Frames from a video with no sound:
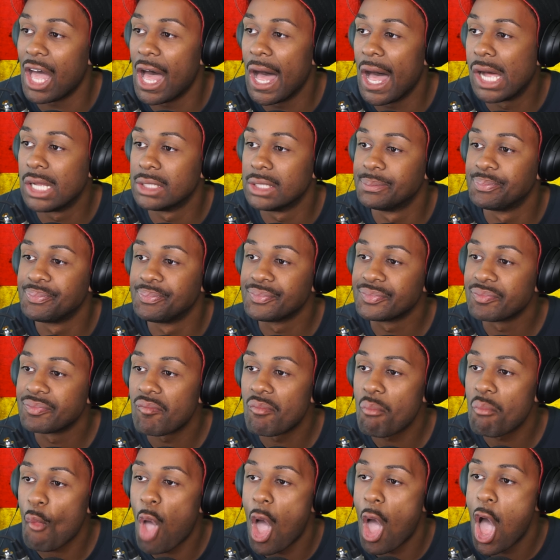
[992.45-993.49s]

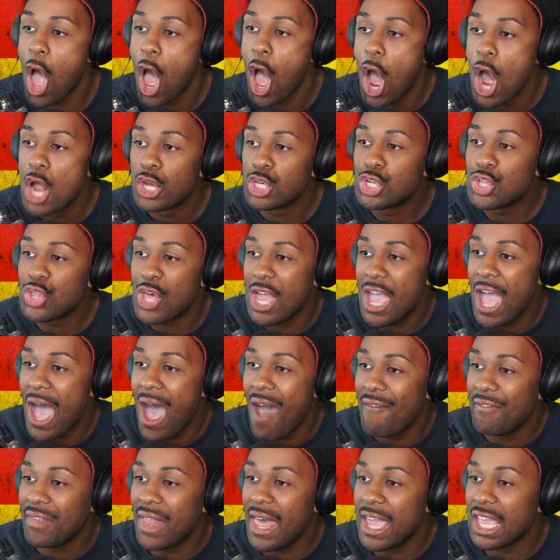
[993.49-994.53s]
do they
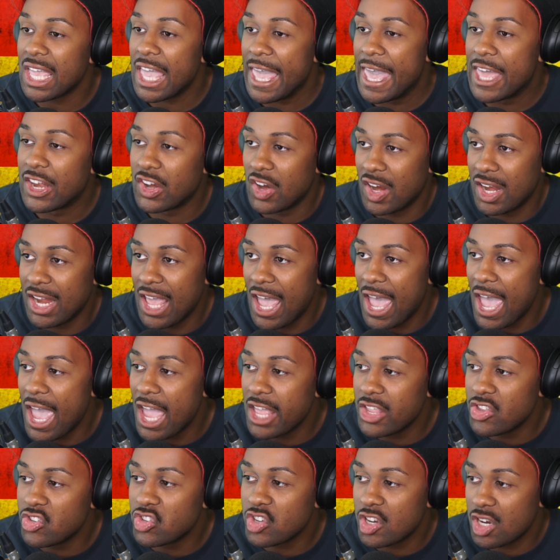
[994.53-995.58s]
have, like, internet
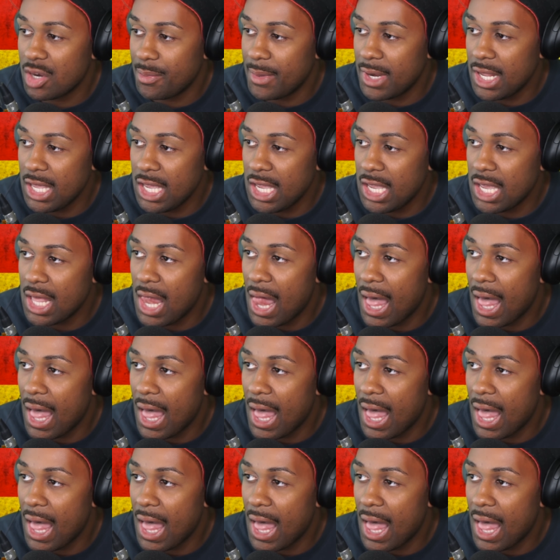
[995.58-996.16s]
in Germany?